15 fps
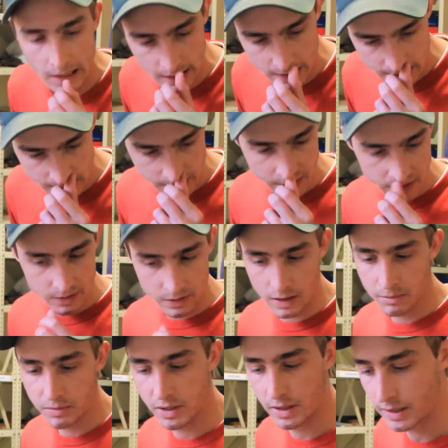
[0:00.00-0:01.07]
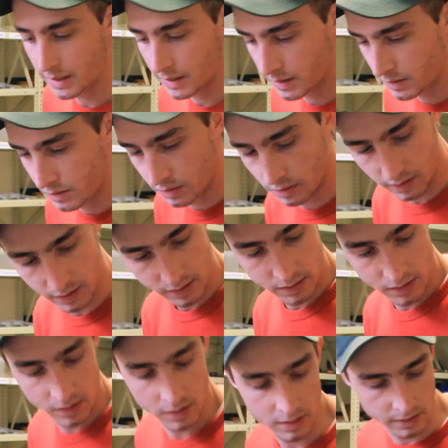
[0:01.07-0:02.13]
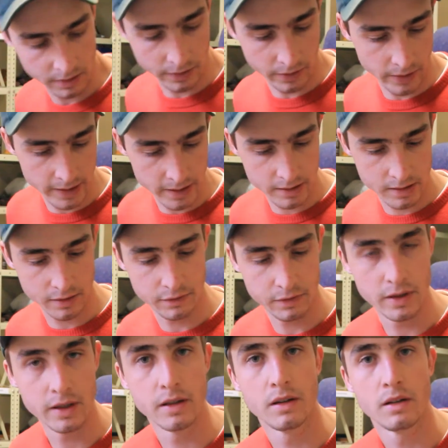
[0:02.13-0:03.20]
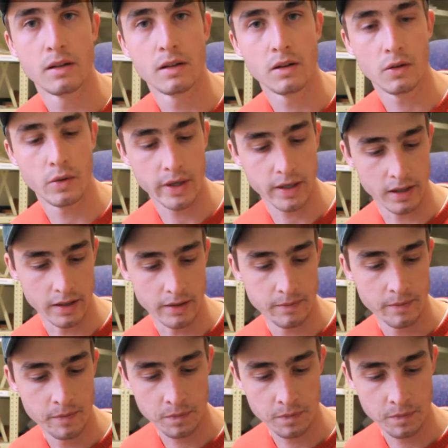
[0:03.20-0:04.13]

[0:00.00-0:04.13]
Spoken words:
So I'm going to get into this relatively quickly.